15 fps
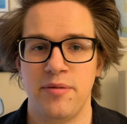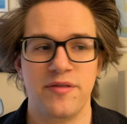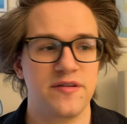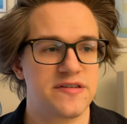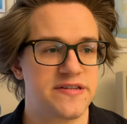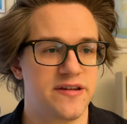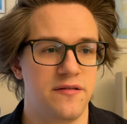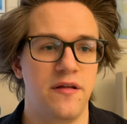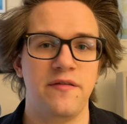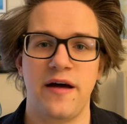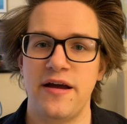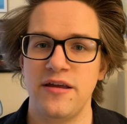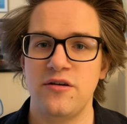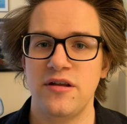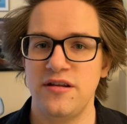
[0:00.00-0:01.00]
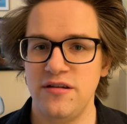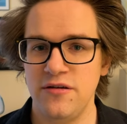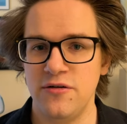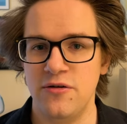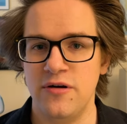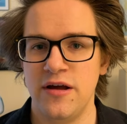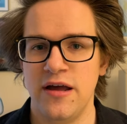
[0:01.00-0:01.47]
there's still a lot you can
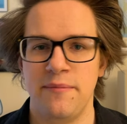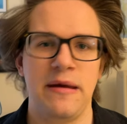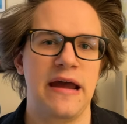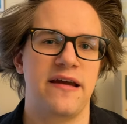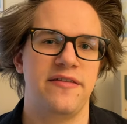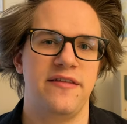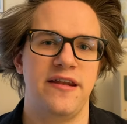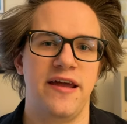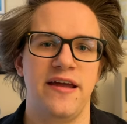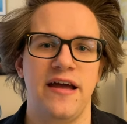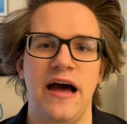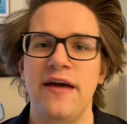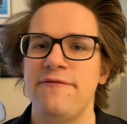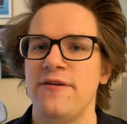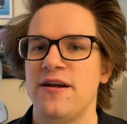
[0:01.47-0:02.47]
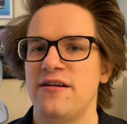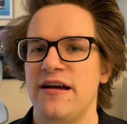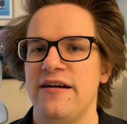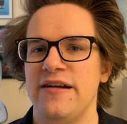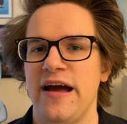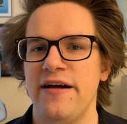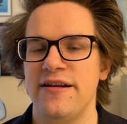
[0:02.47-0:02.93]
do. Back in the day, I figured
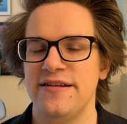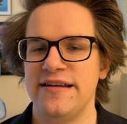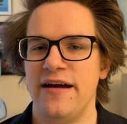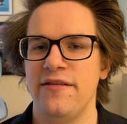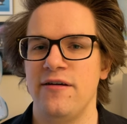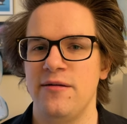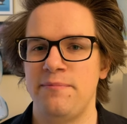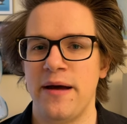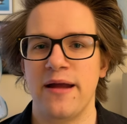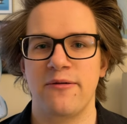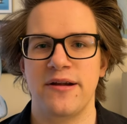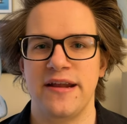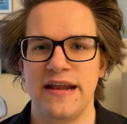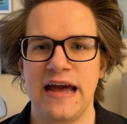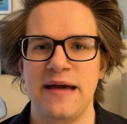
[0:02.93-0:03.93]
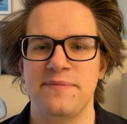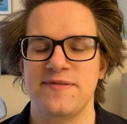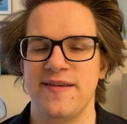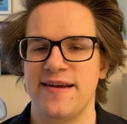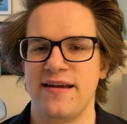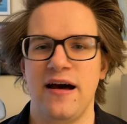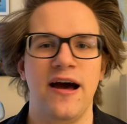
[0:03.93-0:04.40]
out how to download pirated apps
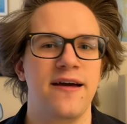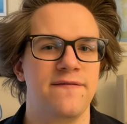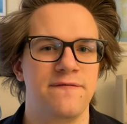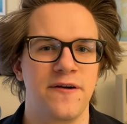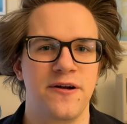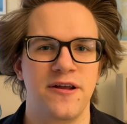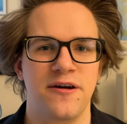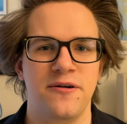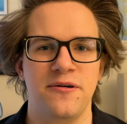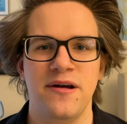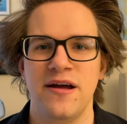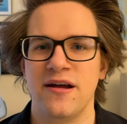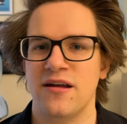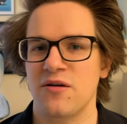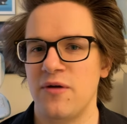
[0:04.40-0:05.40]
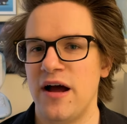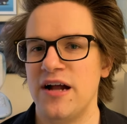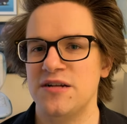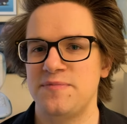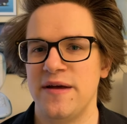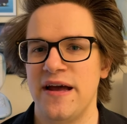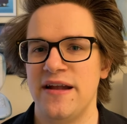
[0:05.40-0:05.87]
like iPhoto,
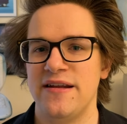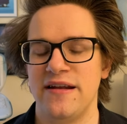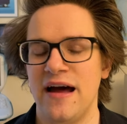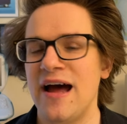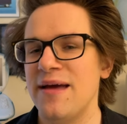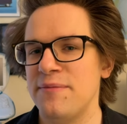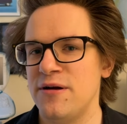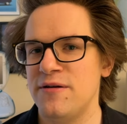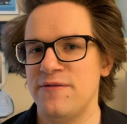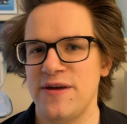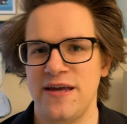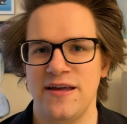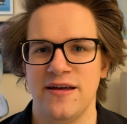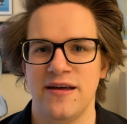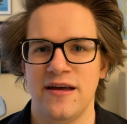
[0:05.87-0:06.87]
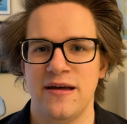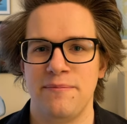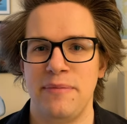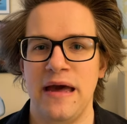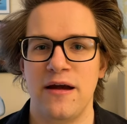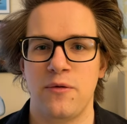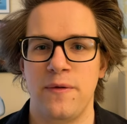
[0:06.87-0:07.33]
GarageBand, and iMovie
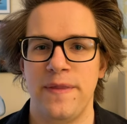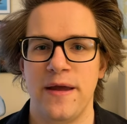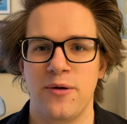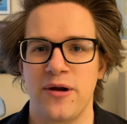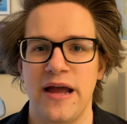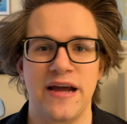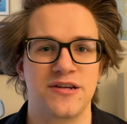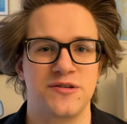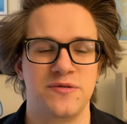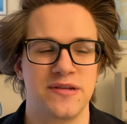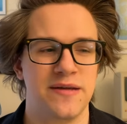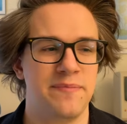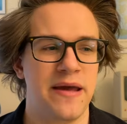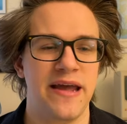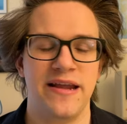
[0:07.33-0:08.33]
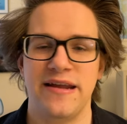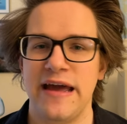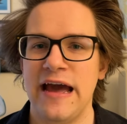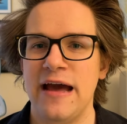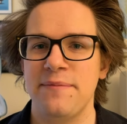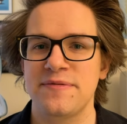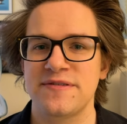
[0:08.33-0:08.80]
back when they were actually paid
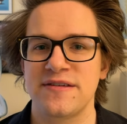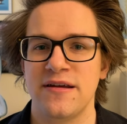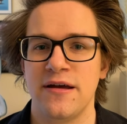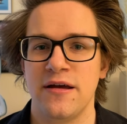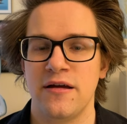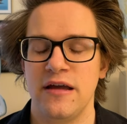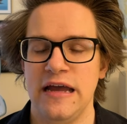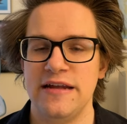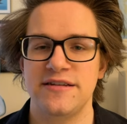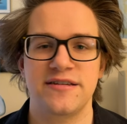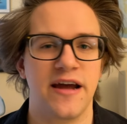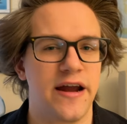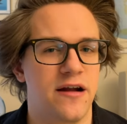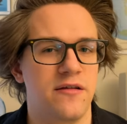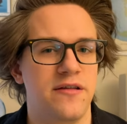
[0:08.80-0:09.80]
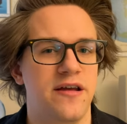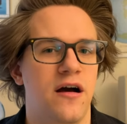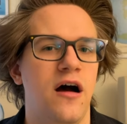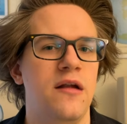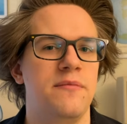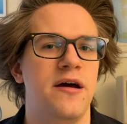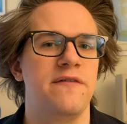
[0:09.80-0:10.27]
apps entirely
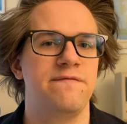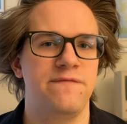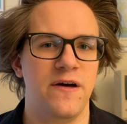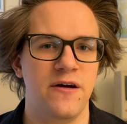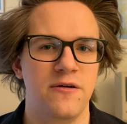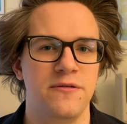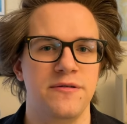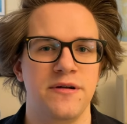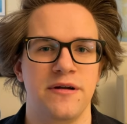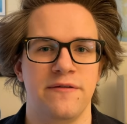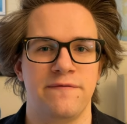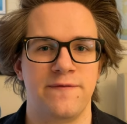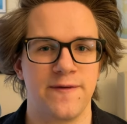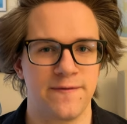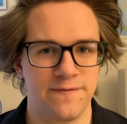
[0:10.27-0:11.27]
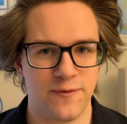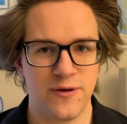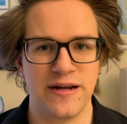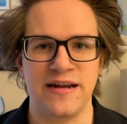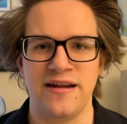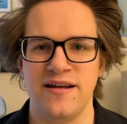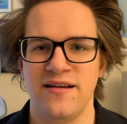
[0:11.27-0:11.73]
on my phone for
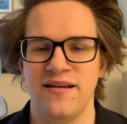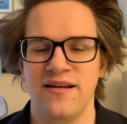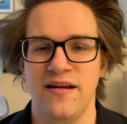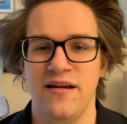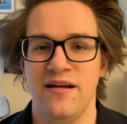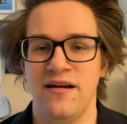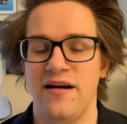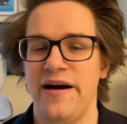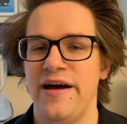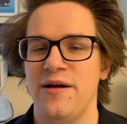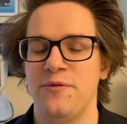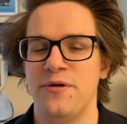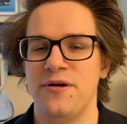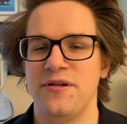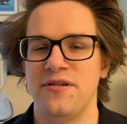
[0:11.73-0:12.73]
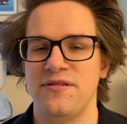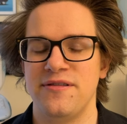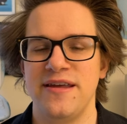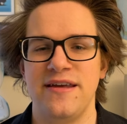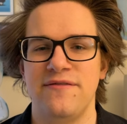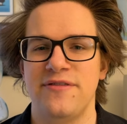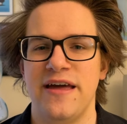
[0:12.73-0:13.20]
free. I will
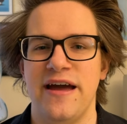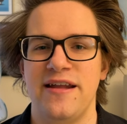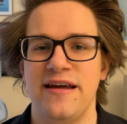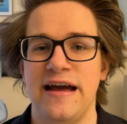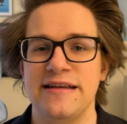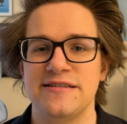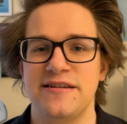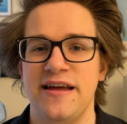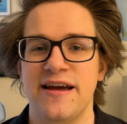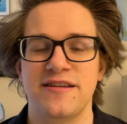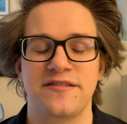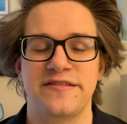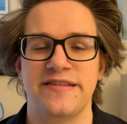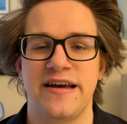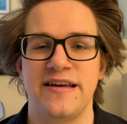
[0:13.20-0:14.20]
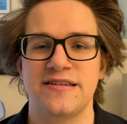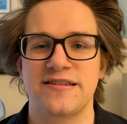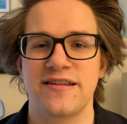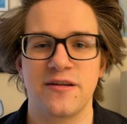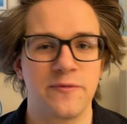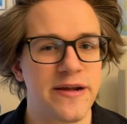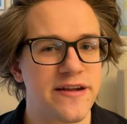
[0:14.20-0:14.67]
leave that as an exercise to
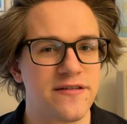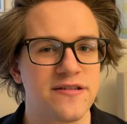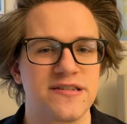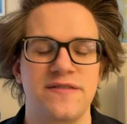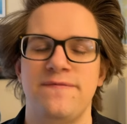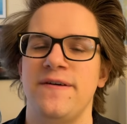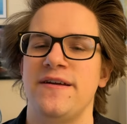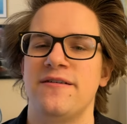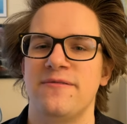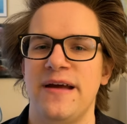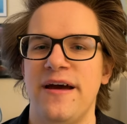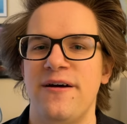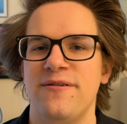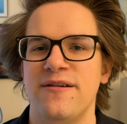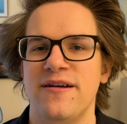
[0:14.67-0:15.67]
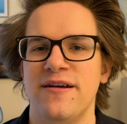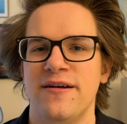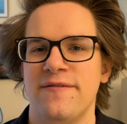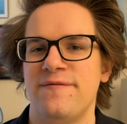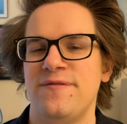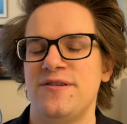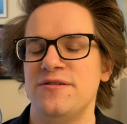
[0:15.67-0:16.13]
the readers to figure out
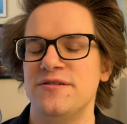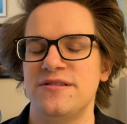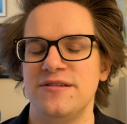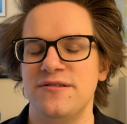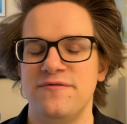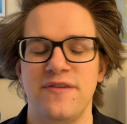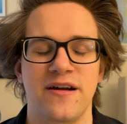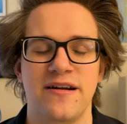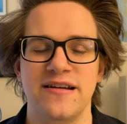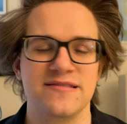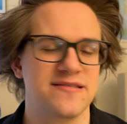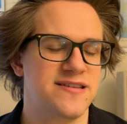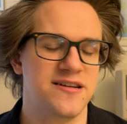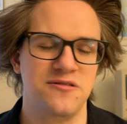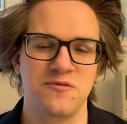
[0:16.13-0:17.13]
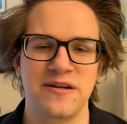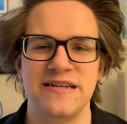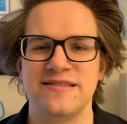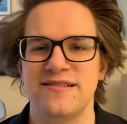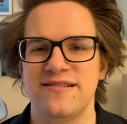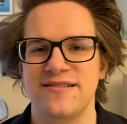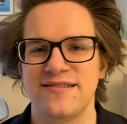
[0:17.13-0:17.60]
due to various legal
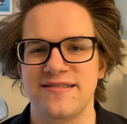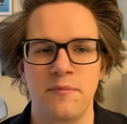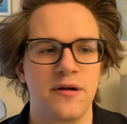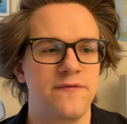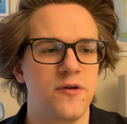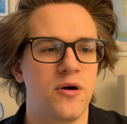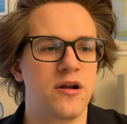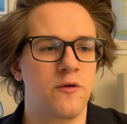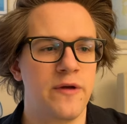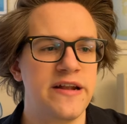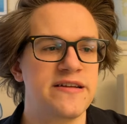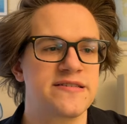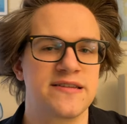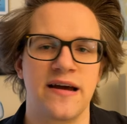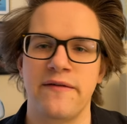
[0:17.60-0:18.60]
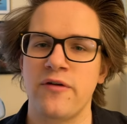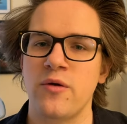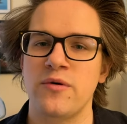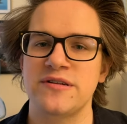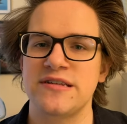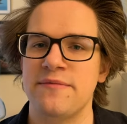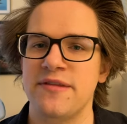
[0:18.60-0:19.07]
reasons. But if you want to rediscover
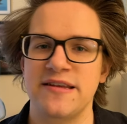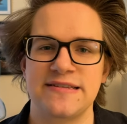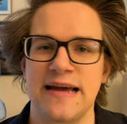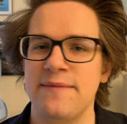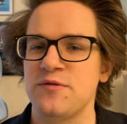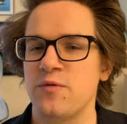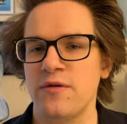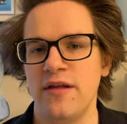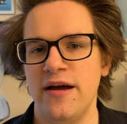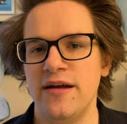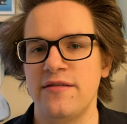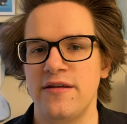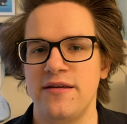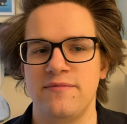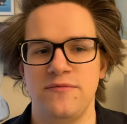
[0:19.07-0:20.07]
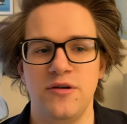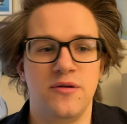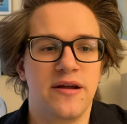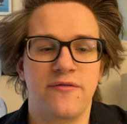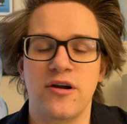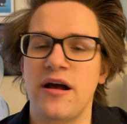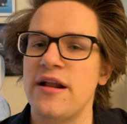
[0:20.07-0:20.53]
what some of these apps were like that you
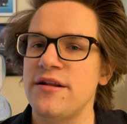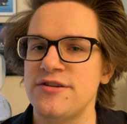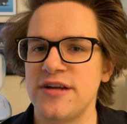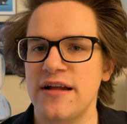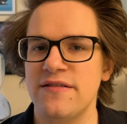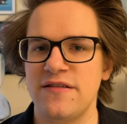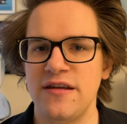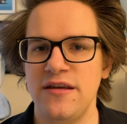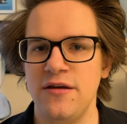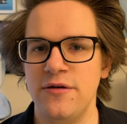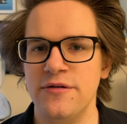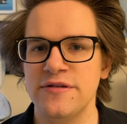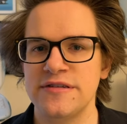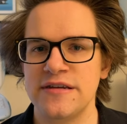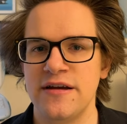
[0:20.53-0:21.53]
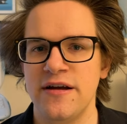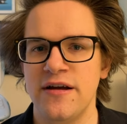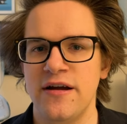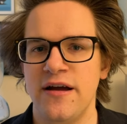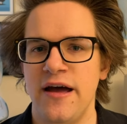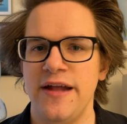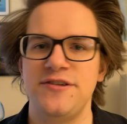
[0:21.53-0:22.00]
never got a chance to use,
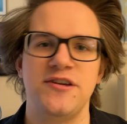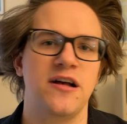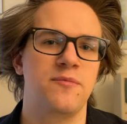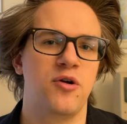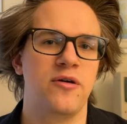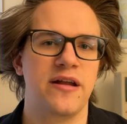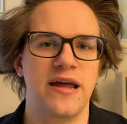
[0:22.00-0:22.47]
a jailbroken